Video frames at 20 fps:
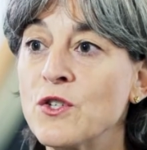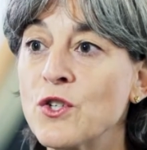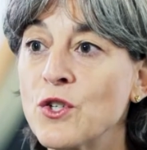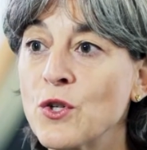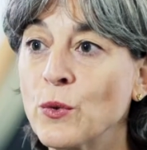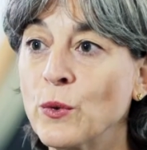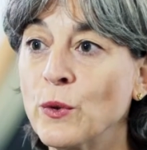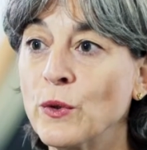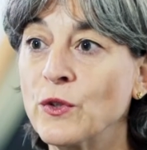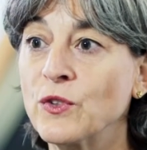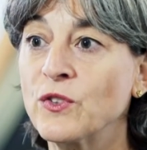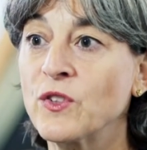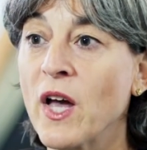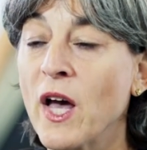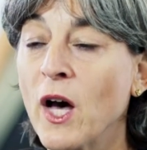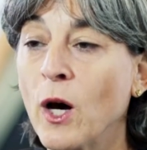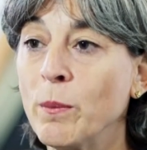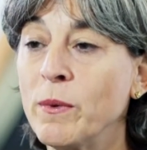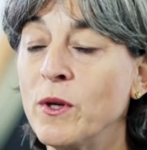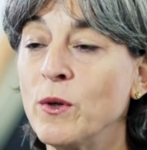and tools to
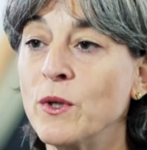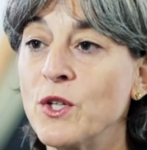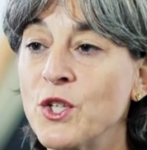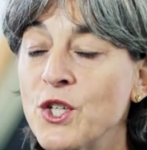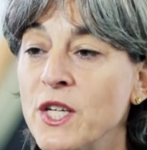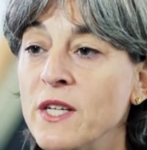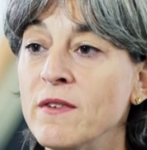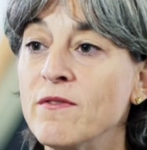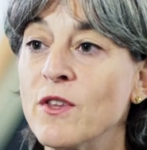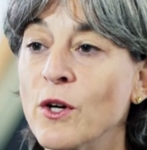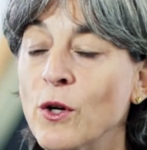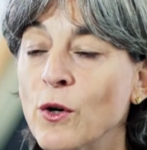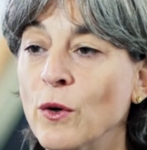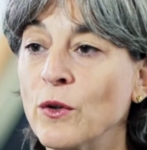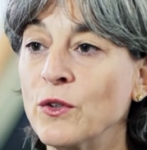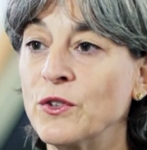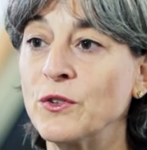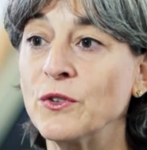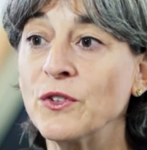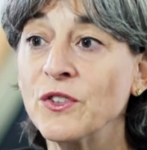help you achieve the
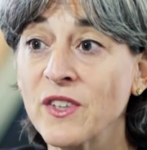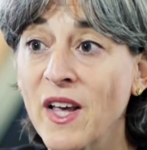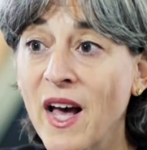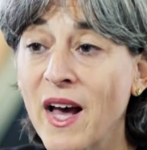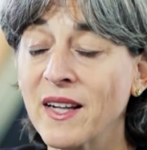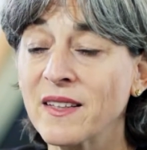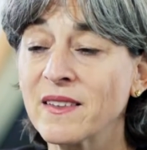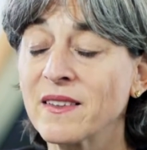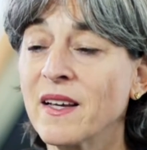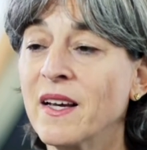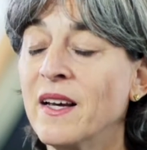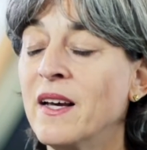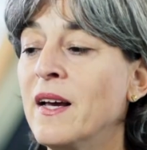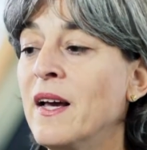goals you set.